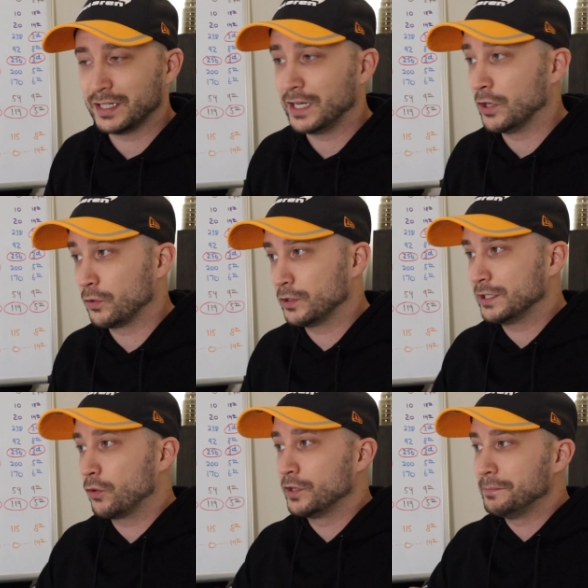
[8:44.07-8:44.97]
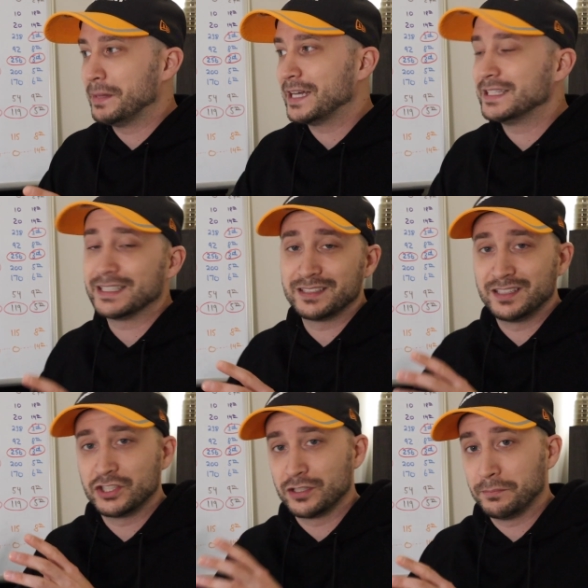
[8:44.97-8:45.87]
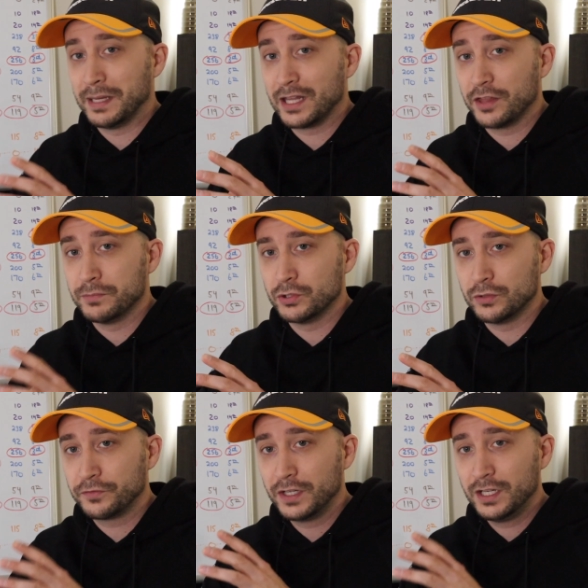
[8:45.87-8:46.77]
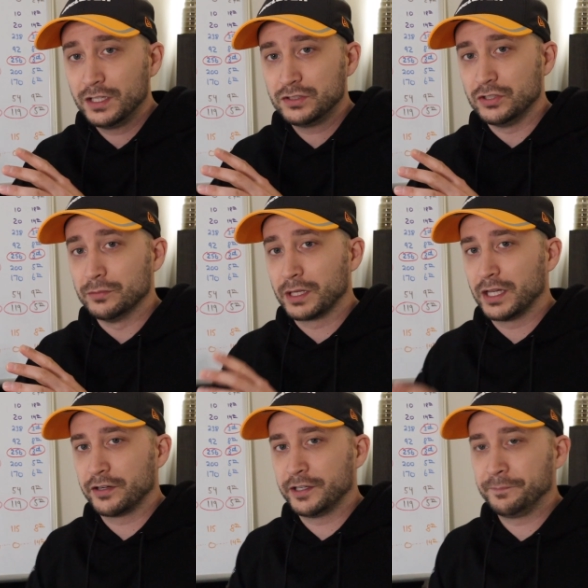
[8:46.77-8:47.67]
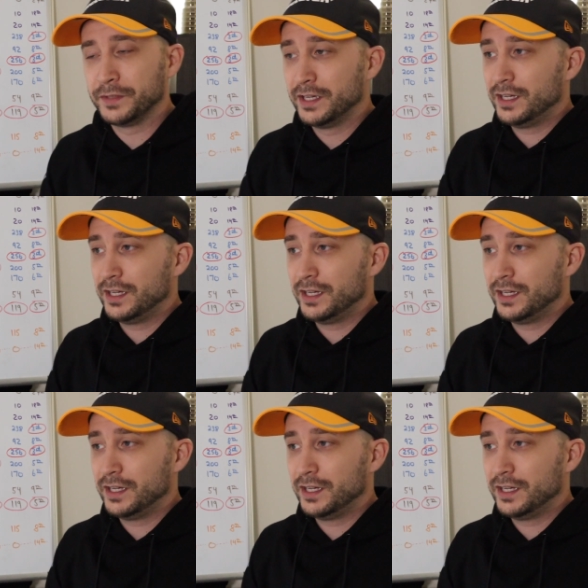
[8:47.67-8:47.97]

he already made that decision to make the move to McLaren,